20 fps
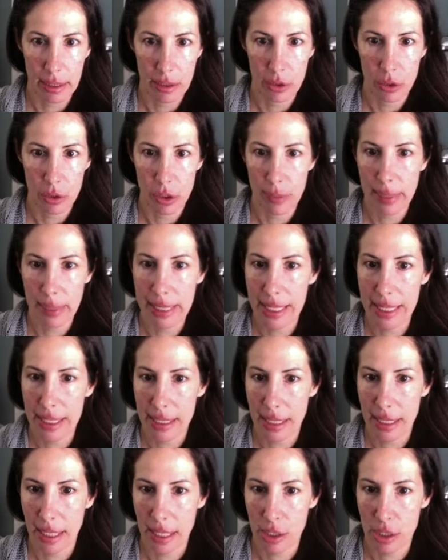choose my
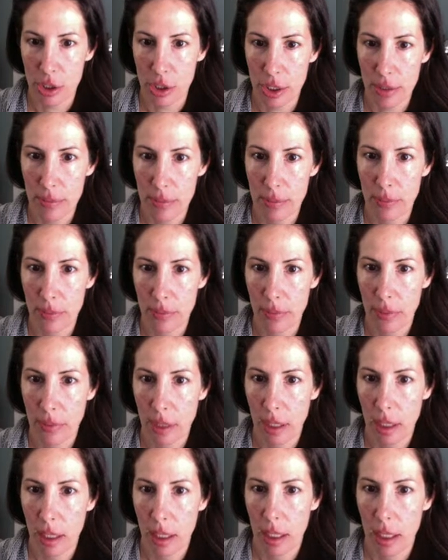destination
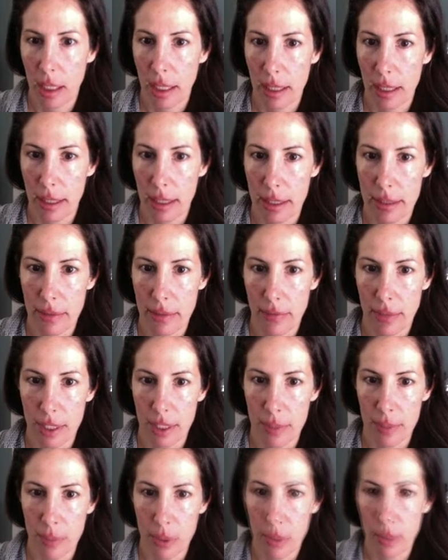as
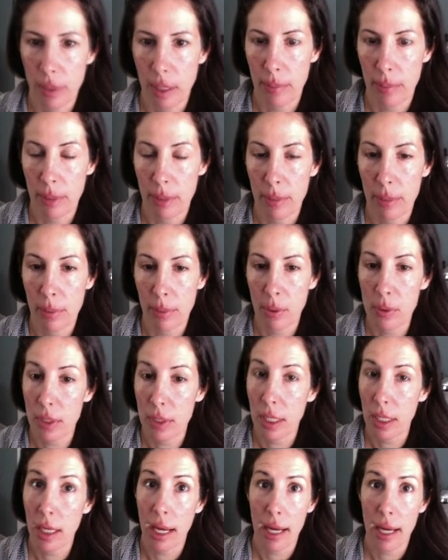Facebook. I'm going to be
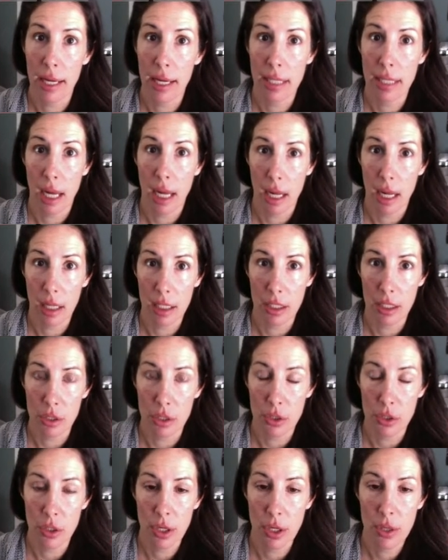posting as Holly
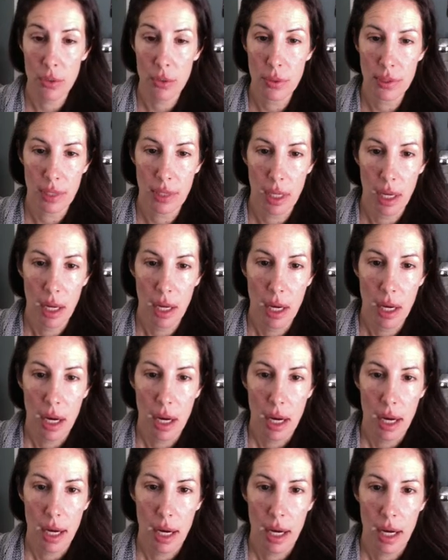G Studios.
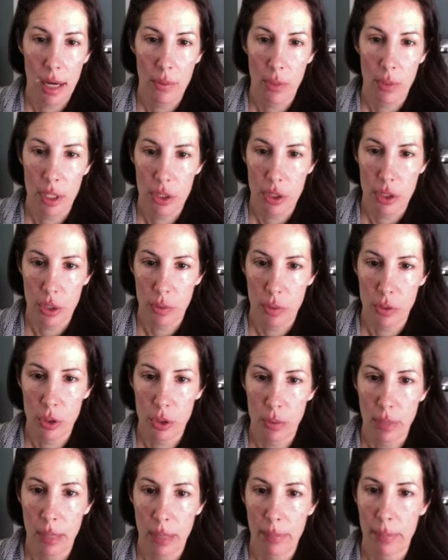I want it to
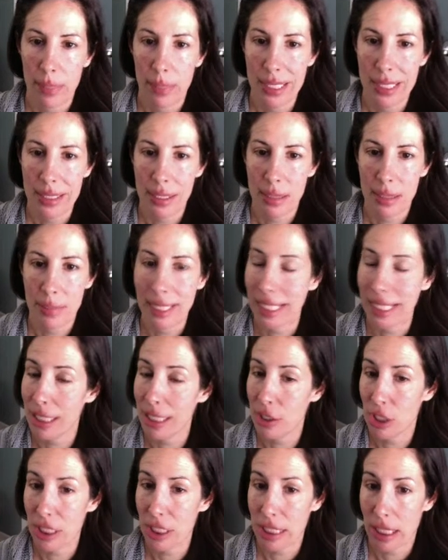go to my business
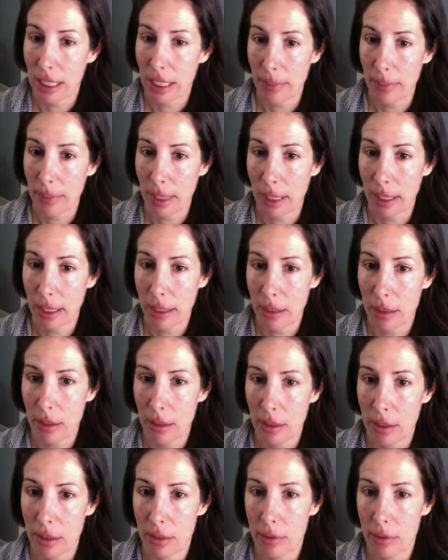page timeline,